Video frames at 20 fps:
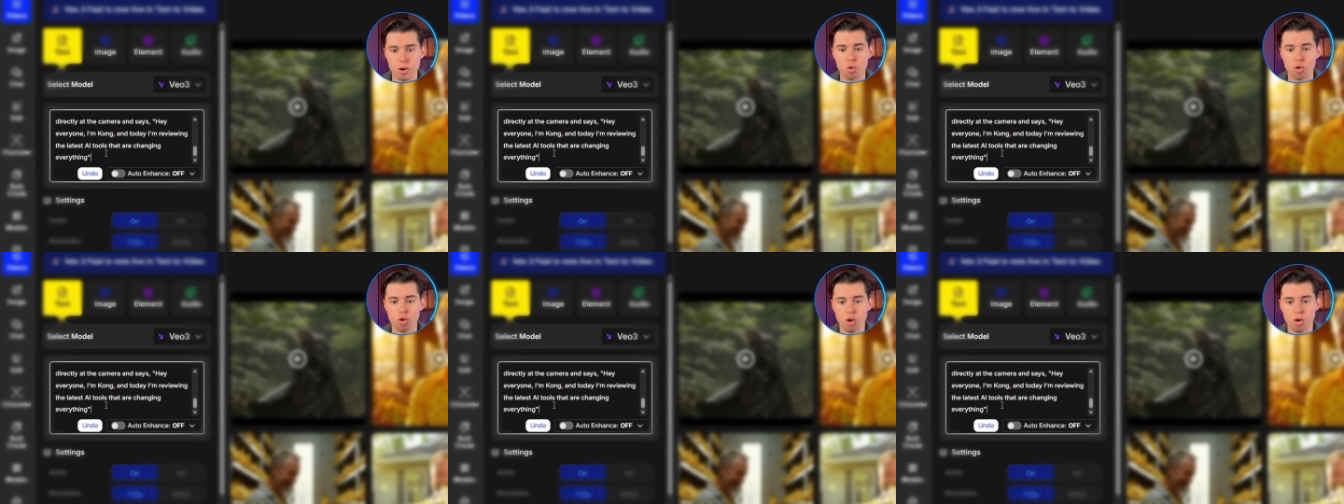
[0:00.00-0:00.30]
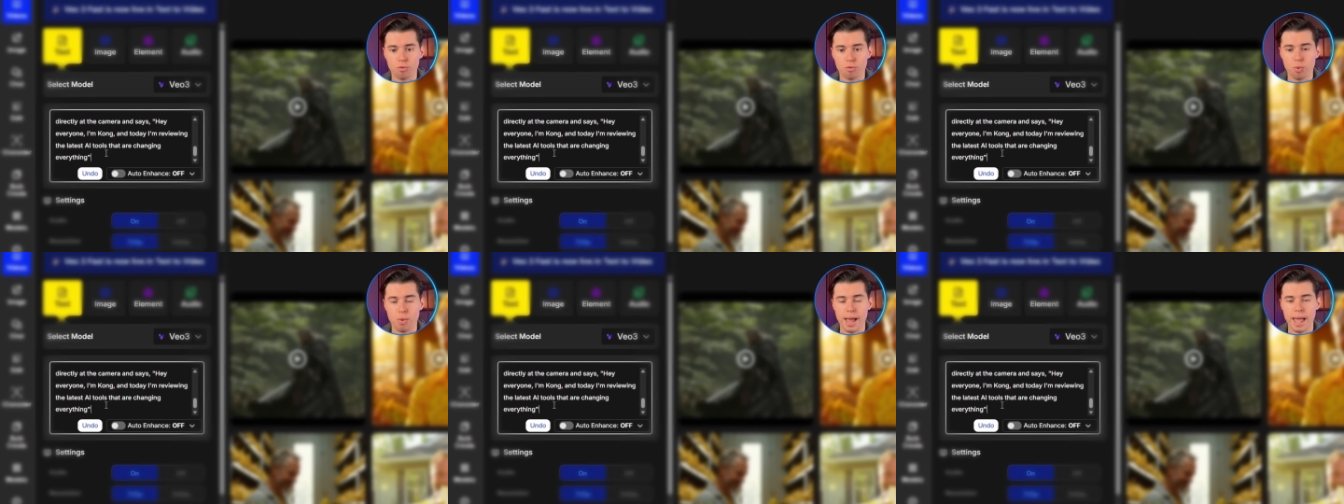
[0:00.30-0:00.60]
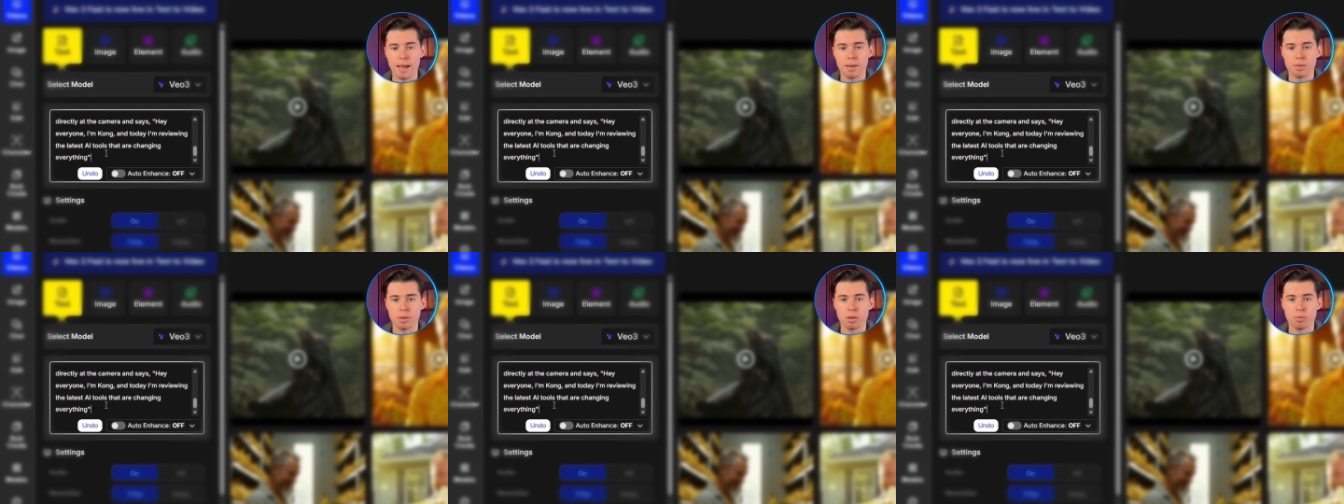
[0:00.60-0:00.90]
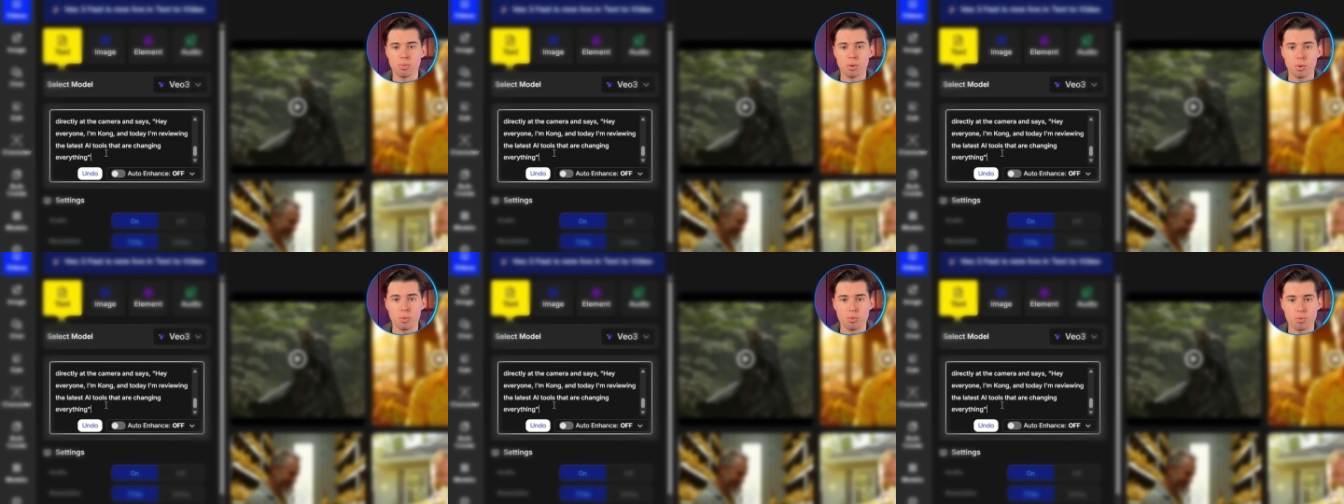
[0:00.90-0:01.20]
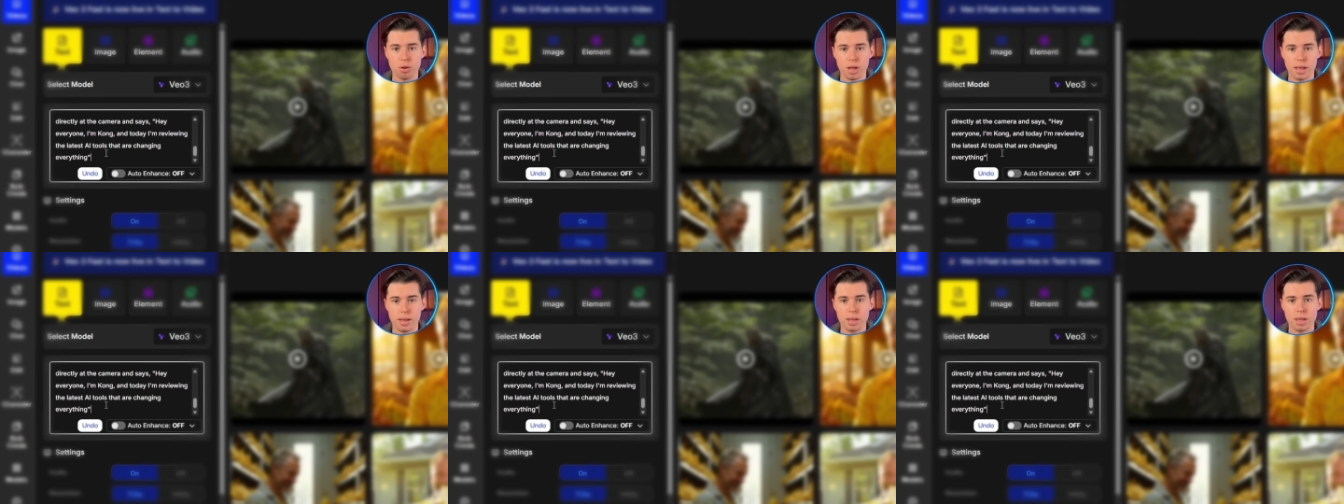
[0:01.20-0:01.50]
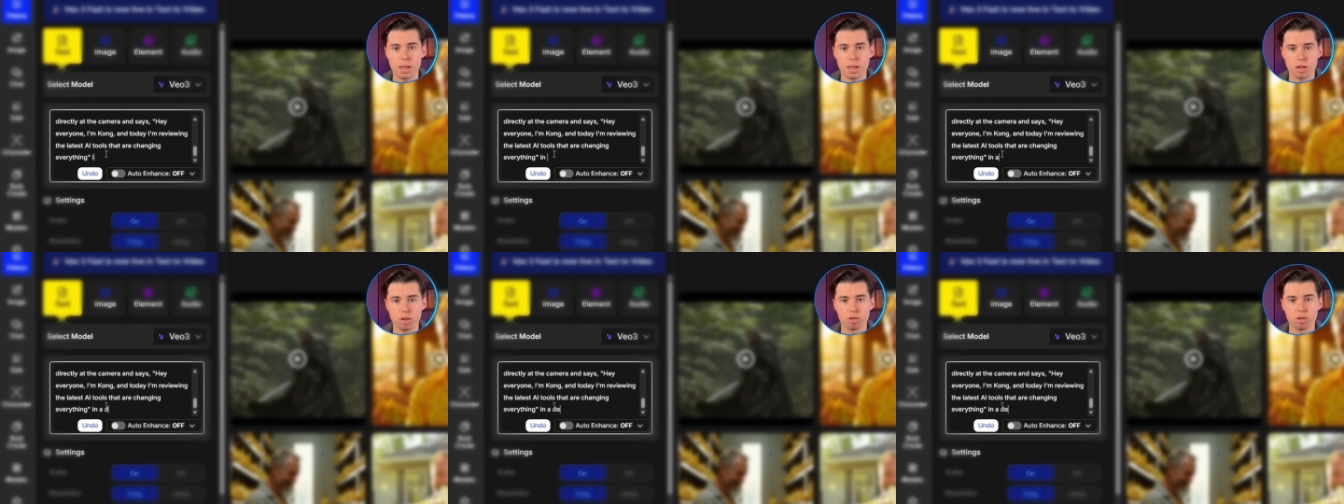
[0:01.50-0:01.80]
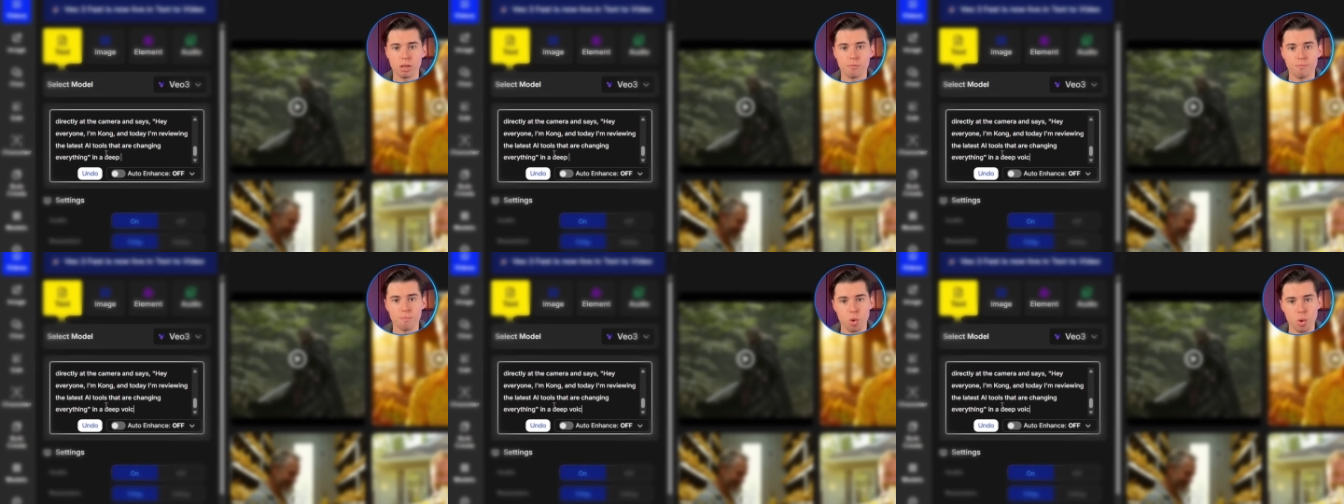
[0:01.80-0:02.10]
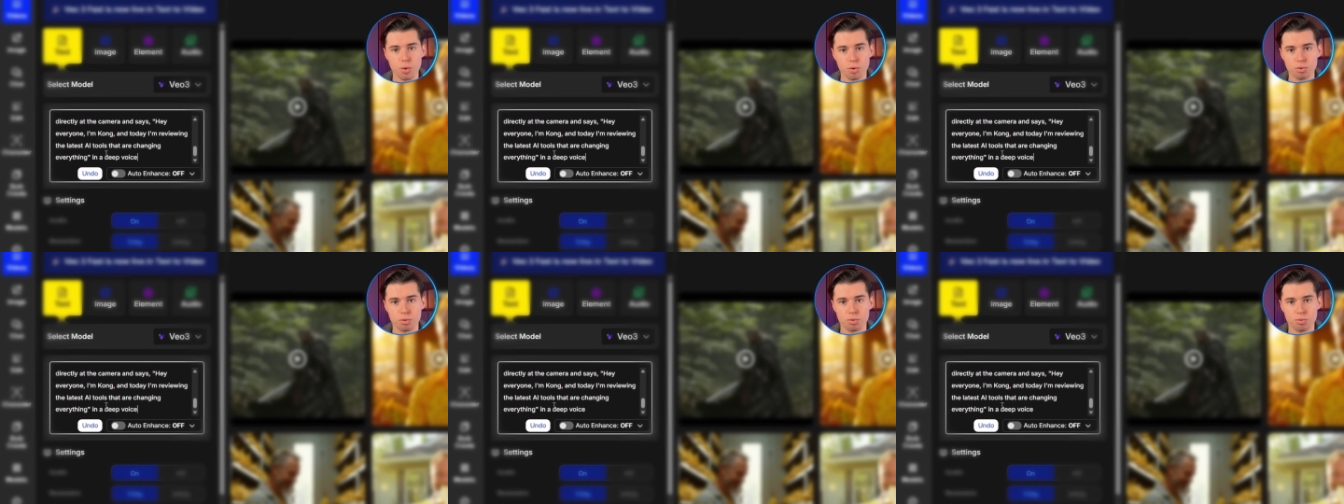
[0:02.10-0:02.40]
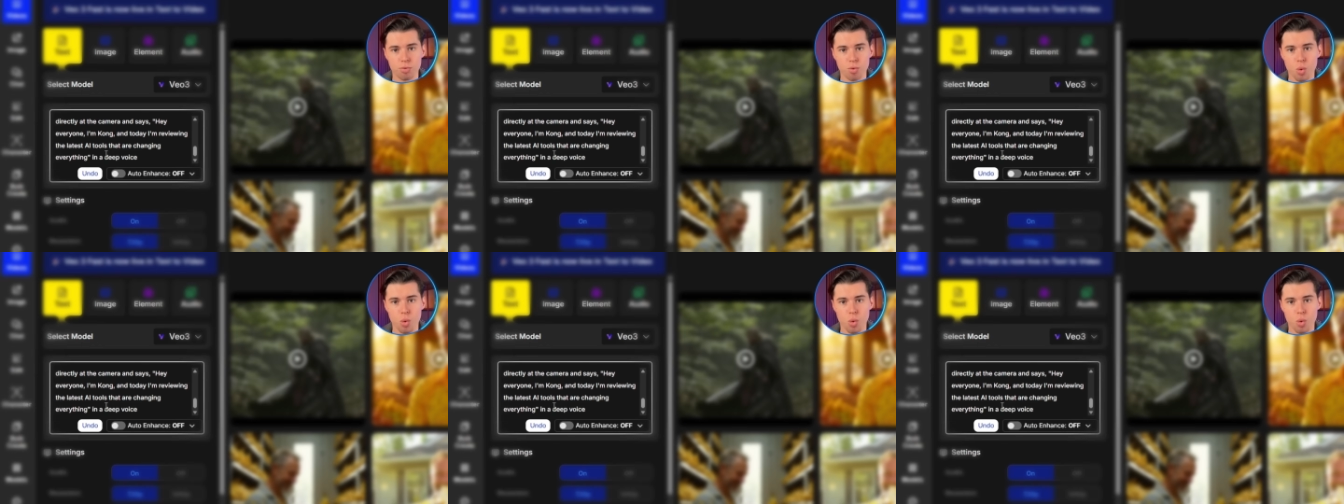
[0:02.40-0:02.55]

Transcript: You can also add details like "in a deep voice"